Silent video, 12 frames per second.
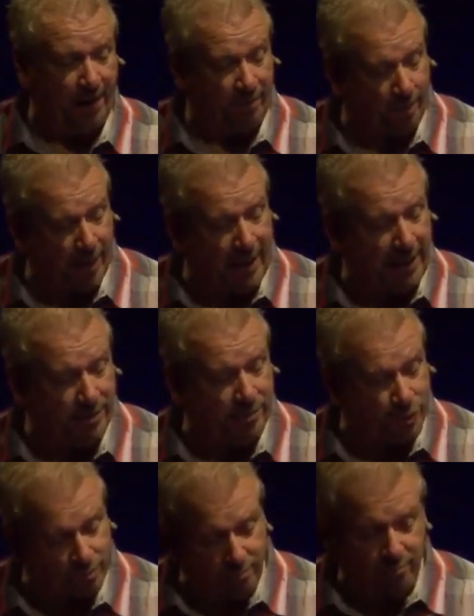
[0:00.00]
Everybody
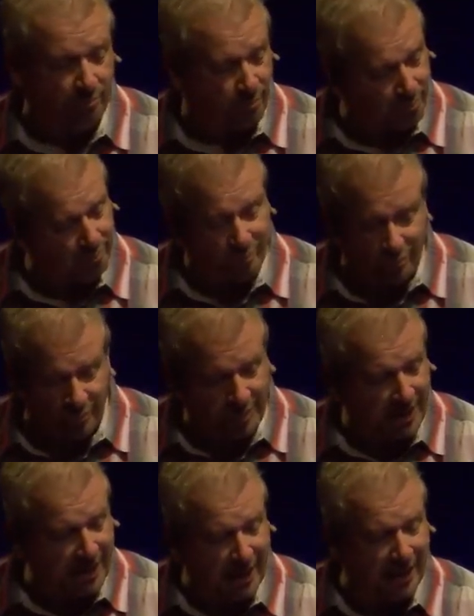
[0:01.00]

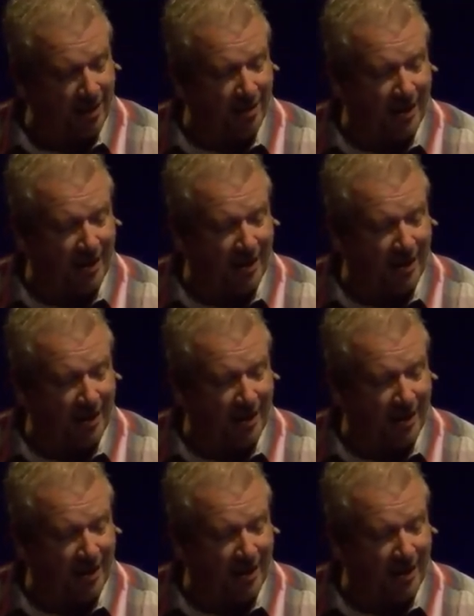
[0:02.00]
dig in